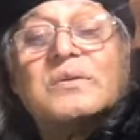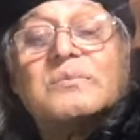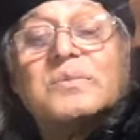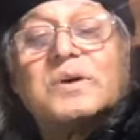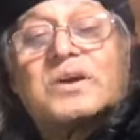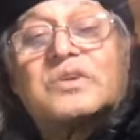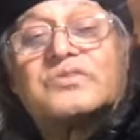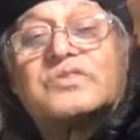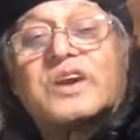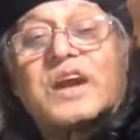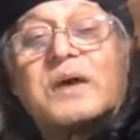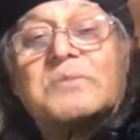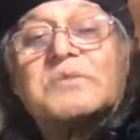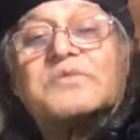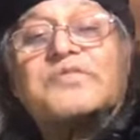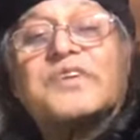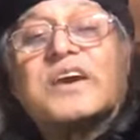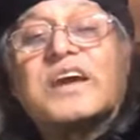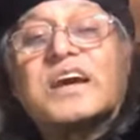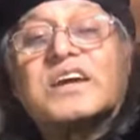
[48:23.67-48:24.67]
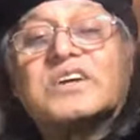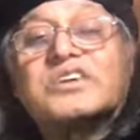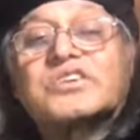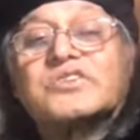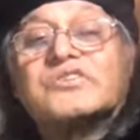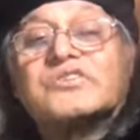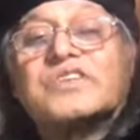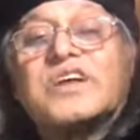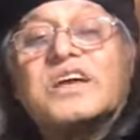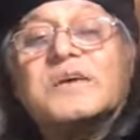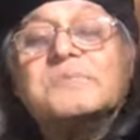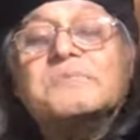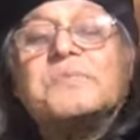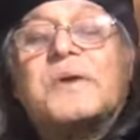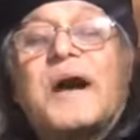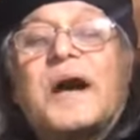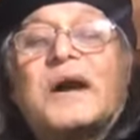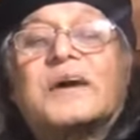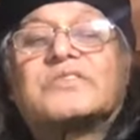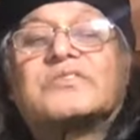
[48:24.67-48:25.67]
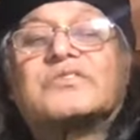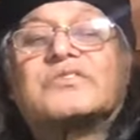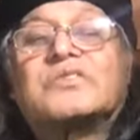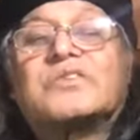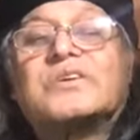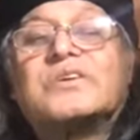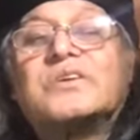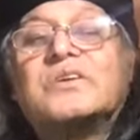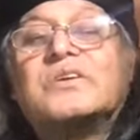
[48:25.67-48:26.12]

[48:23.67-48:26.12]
Because the ramifications, the impacts